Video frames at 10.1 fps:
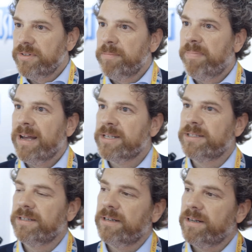in the
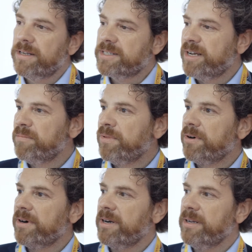past uh, some
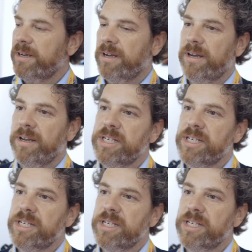more uh,